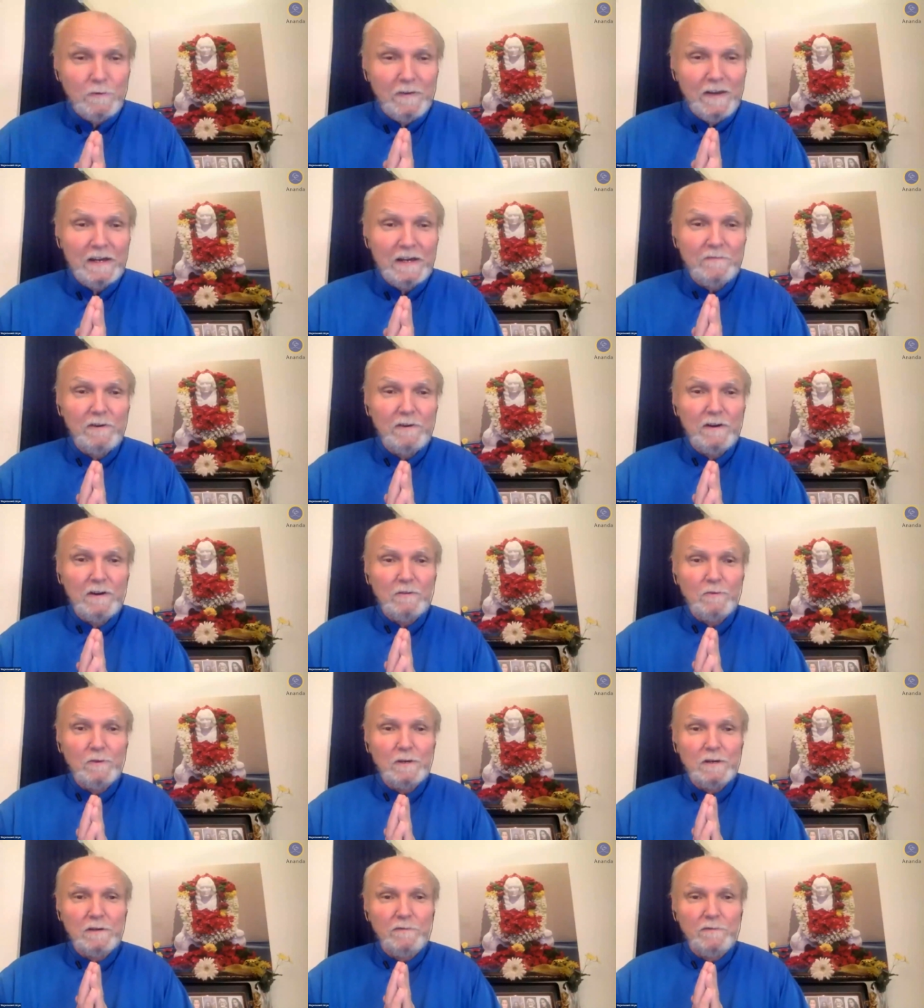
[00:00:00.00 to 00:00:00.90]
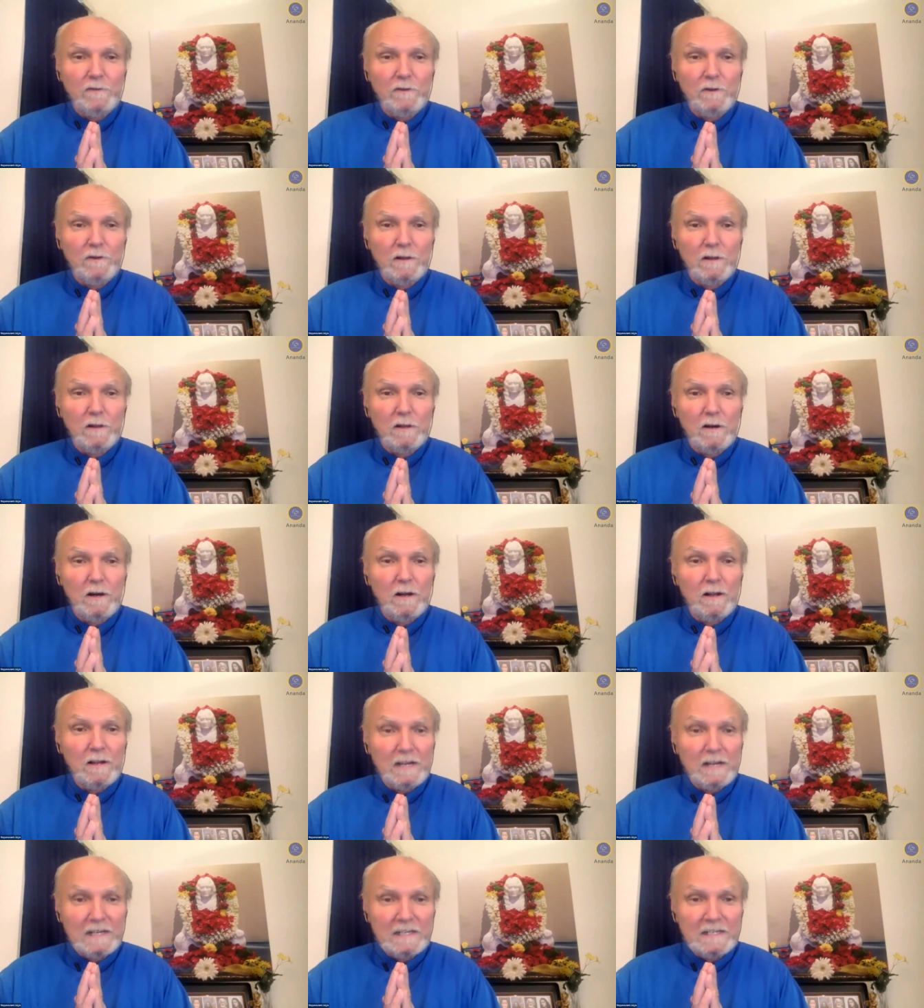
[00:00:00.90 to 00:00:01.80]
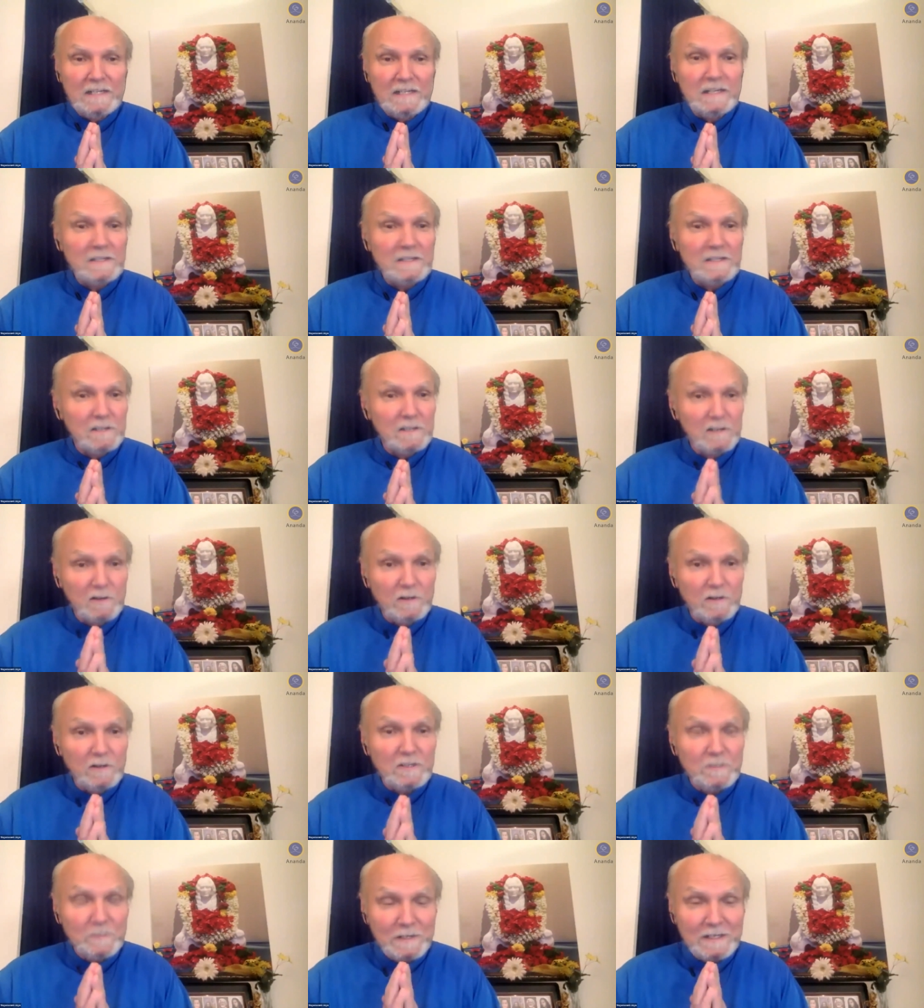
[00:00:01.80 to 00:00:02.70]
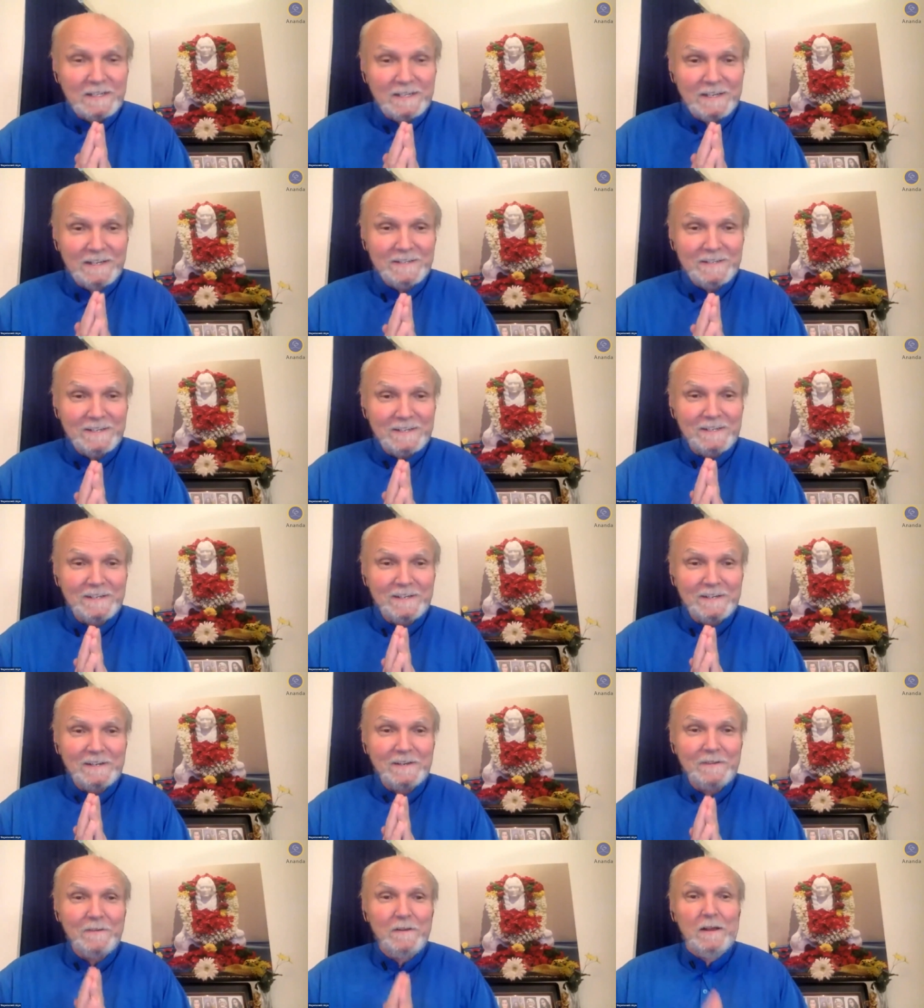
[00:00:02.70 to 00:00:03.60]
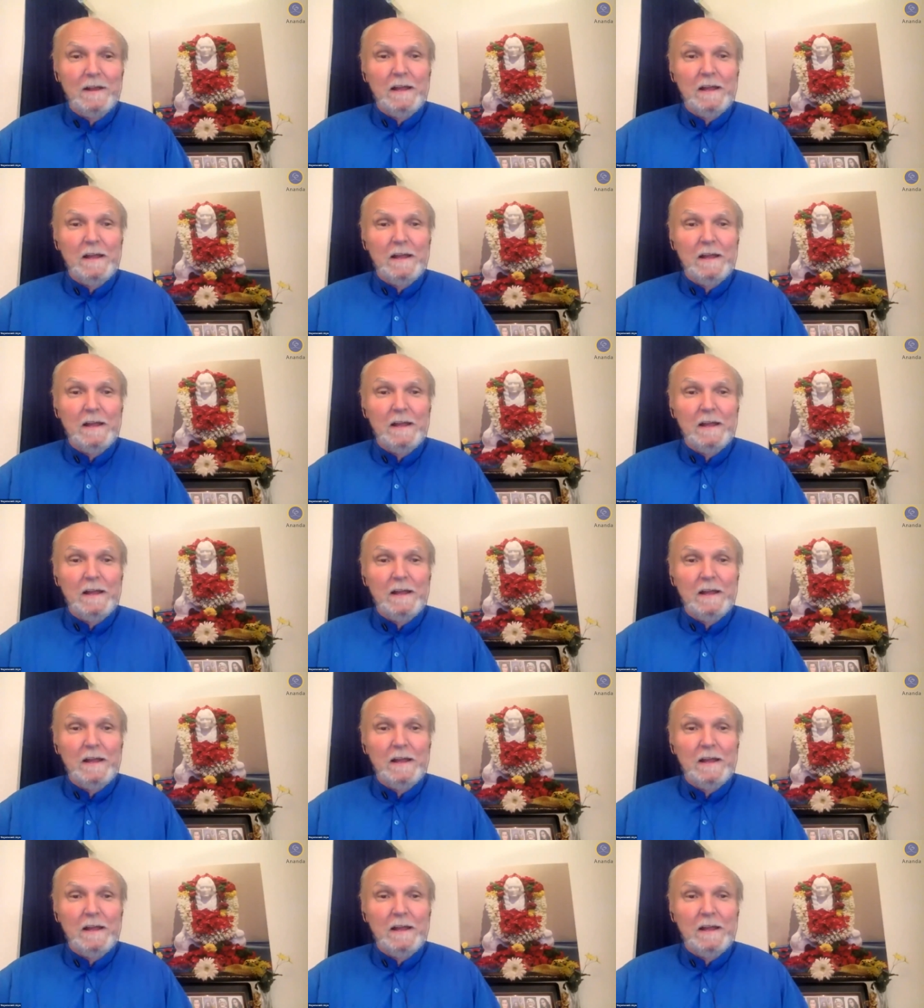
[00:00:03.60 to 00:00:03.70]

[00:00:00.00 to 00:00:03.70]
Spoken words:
had a very wonderful holiday season, Christmas season.